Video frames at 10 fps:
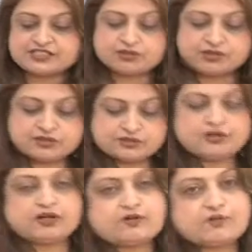a
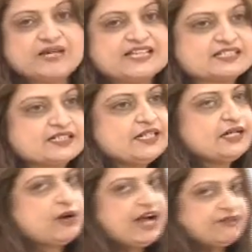lot of waste.
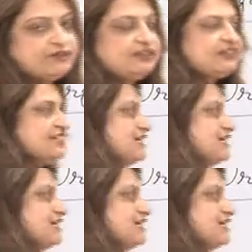Now I would